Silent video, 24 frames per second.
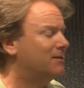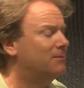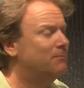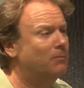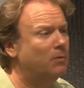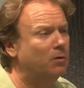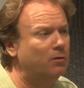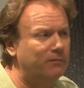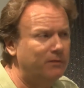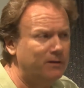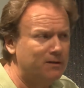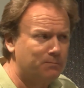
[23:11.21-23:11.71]
and
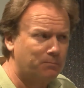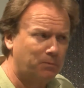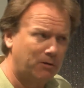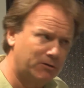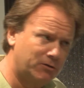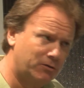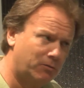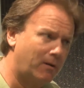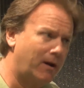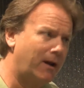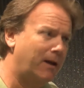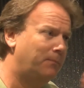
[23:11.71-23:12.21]
movies
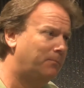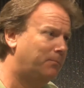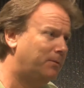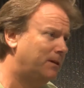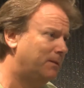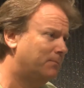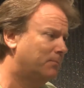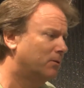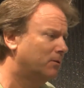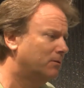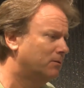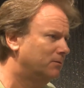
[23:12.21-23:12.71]
portray
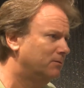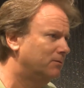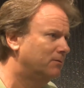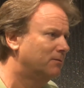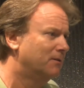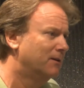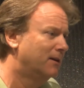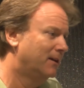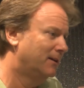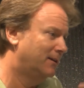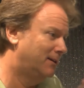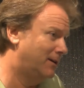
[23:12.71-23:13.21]
people who
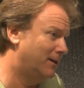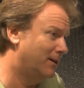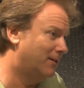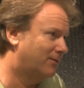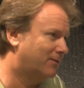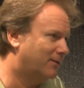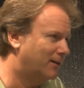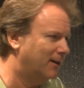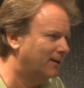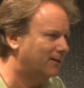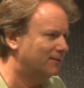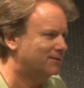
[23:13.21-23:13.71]

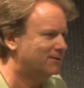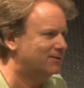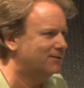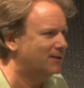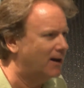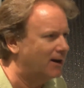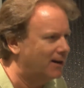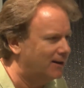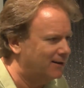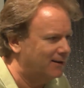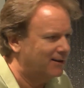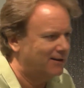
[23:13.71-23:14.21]
get things
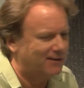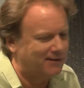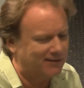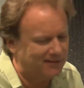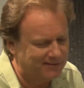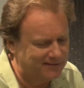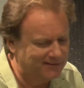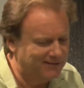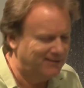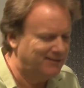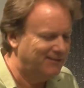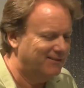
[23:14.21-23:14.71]
done in a,
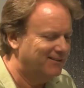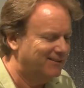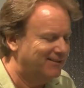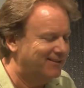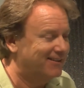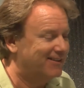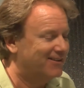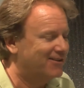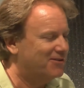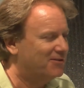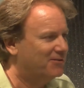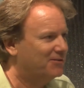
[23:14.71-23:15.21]

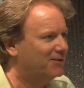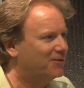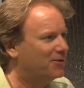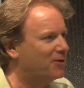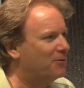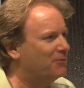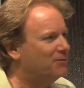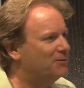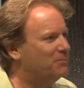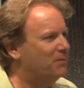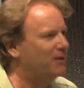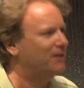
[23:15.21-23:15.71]
and they're
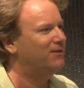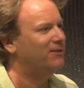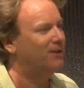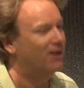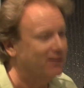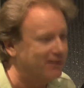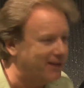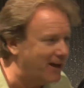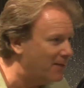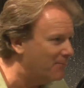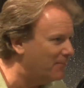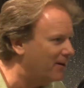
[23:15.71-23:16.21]
always being
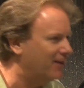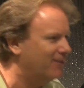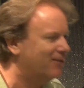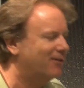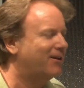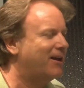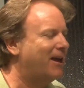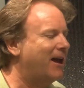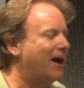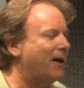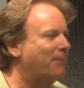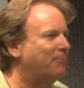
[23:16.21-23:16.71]
yelled at by their
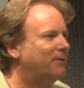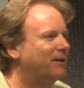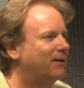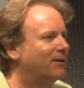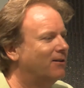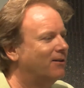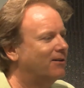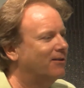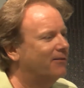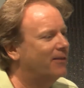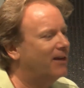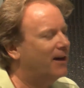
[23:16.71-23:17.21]
captain,
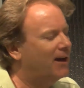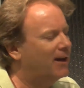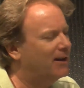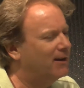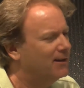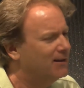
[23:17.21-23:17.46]
all of that.